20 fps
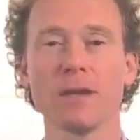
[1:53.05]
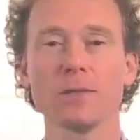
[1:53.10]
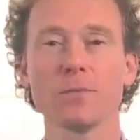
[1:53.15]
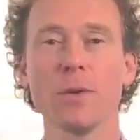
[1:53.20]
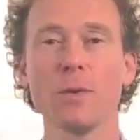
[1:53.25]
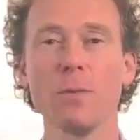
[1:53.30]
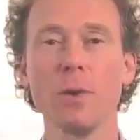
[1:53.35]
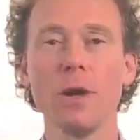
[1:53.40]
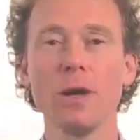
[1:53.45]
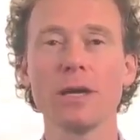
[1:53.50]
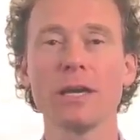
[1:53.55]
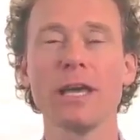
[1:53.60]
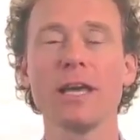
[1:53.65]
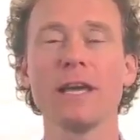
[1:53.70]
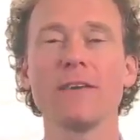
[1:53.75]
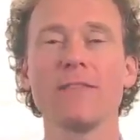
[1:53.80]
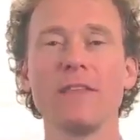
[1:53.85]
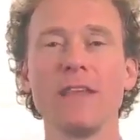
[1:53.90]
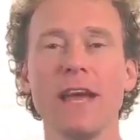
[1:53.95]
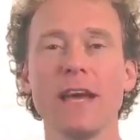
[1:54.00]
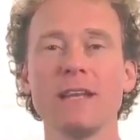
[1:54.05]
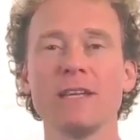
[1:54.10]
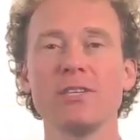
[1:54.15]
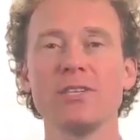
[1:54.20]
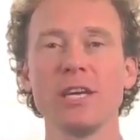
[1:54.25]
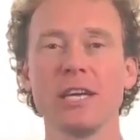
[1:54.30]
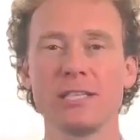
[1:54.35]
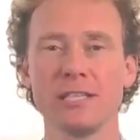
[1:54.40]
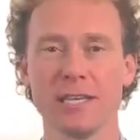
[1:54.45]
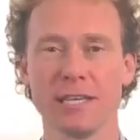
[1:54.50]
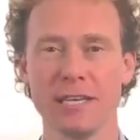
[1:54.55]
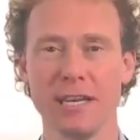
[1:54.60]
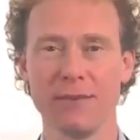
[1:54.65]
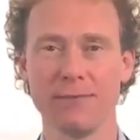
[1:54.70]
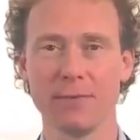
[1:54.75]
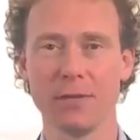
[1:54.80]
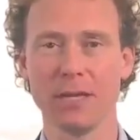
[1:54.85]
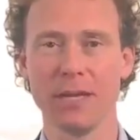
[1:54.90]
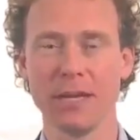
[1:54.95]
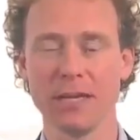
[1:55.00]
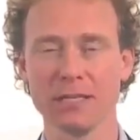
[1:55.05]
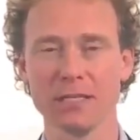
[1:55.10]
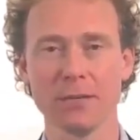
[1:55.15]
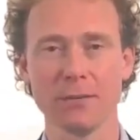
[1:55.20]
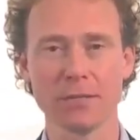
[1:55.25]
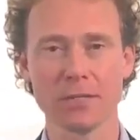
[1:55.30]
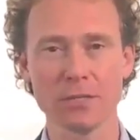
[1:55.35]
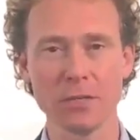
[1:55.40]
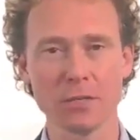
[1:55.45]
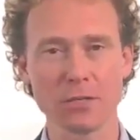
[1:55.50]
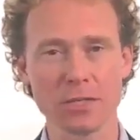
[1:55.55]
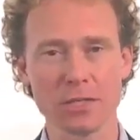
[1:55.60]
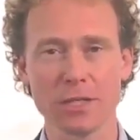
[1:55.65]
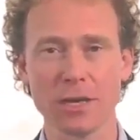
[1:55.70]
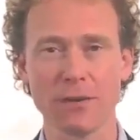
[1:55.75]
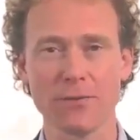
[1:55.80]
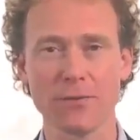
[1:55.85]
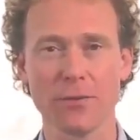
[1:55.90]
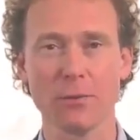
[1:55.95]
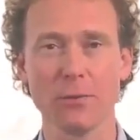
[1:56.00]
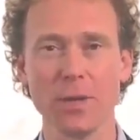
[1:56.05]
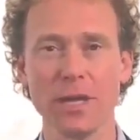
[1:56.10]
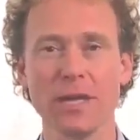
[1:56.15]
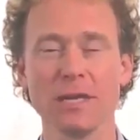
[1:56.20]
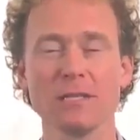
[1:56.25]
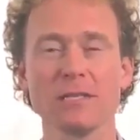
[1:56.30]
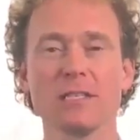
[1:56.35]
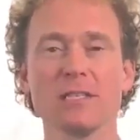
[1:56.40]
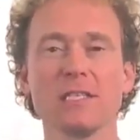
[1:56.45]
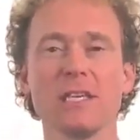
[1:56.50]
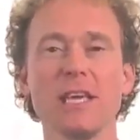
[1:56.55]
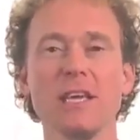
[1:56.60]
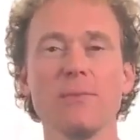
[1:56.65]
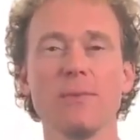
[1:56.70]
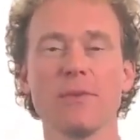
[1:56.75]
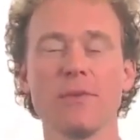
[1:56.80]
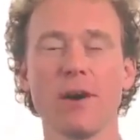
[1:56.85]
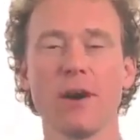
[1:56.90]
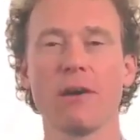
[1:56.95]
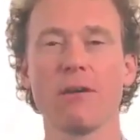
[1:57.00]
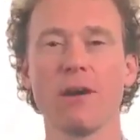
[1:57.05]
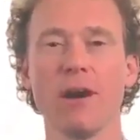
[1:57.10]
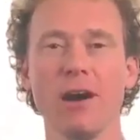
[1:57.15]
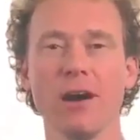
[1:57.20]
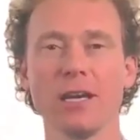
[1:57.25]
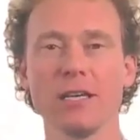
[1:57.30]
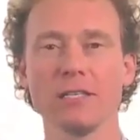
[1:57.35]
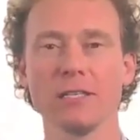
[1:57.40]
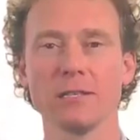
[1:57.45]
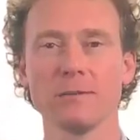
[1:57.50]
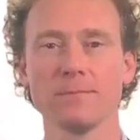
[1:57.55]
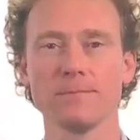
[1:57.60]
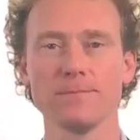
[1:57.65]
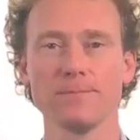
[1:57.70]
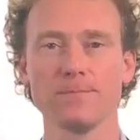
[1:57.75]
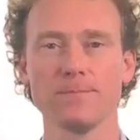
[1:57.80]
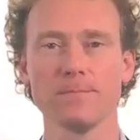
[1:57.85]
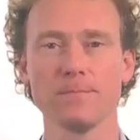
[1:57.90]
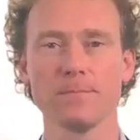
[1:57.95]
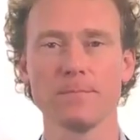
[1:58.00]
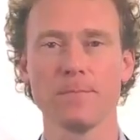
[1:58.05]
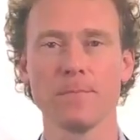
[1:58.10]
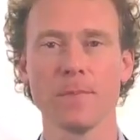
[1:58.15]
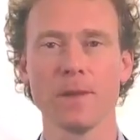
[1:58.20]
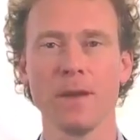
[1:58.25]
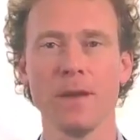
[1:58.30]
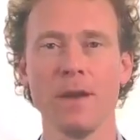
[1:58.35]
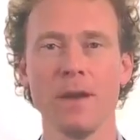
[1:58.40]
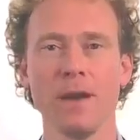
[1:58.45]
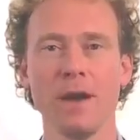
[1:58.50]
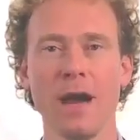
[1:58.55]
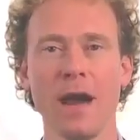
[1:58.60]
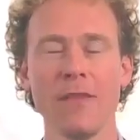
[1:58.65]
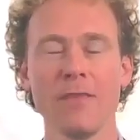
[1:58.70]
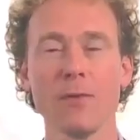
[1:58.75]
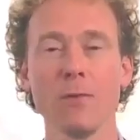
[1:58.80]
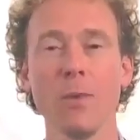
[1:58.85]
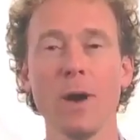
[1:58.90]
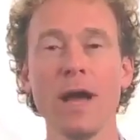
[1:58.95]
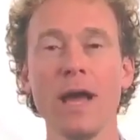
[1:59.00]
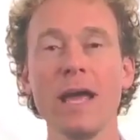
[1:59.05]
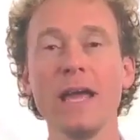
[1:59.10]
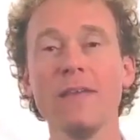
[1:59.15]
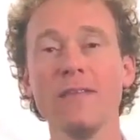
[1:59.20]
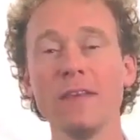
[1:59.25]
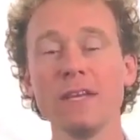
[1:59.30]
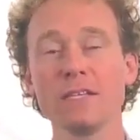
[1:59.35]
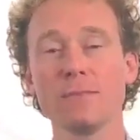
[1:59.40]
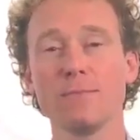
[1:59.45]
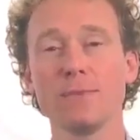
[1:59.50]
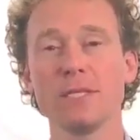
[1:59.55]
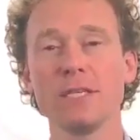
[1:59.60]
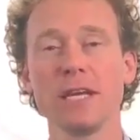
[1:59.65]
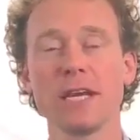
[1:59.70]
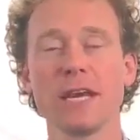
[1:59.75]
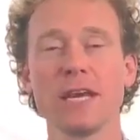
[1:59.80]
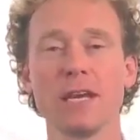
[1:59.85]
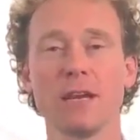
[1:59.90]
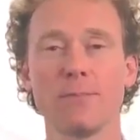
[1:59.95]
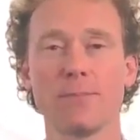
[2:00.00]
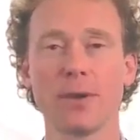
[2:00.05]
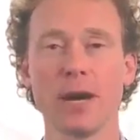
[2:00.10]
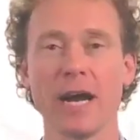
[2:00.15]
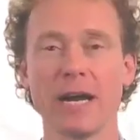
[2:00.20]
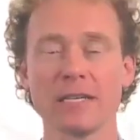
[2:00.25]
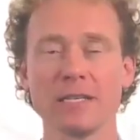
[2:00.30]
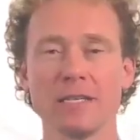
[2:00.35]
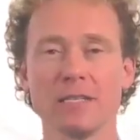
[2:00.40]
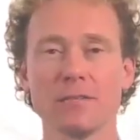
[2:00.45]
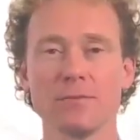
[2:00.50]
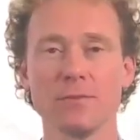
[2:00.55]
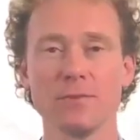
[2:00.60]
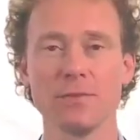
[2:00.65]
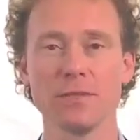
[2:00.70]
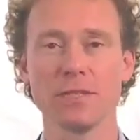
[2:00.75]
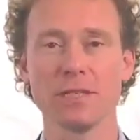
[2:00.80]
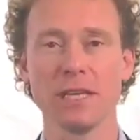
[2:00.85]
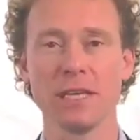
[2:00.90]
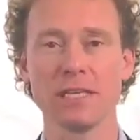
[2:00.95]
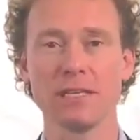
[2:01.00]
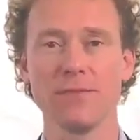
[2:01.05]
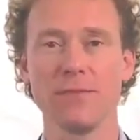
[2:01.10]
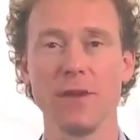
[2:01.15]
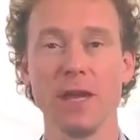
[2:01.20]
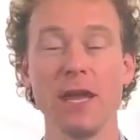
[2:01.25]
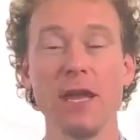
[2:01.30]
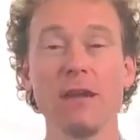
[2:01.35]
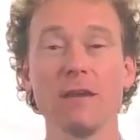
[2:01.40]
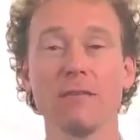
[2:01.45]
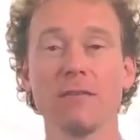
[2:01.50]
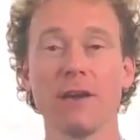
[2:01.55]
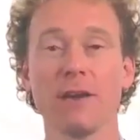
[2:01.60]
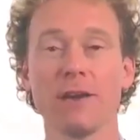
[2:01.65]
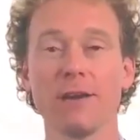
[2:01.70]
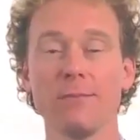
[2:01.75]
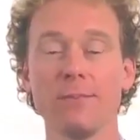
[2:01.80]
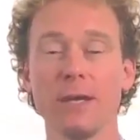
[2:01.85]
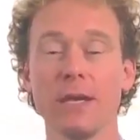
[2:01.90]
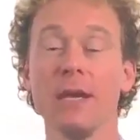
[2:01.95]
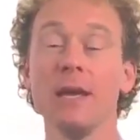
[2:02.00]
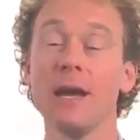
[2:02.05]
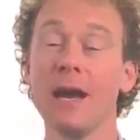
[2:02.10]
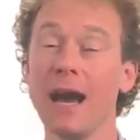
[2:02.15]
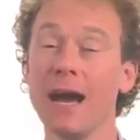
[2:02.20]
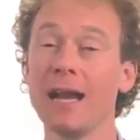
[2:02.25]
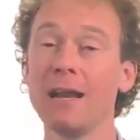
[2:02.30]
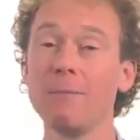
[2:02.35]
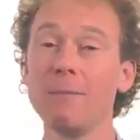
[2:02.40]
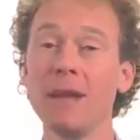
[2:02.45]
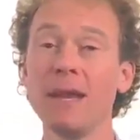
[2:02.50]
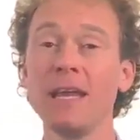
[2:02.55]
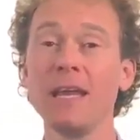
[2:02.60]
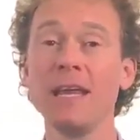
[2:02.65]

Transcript: Because we're working at the energetic level here, so it's not stuff that we can see with our eyes. And the way in this particular practice through the Center for Ecotherapy, and in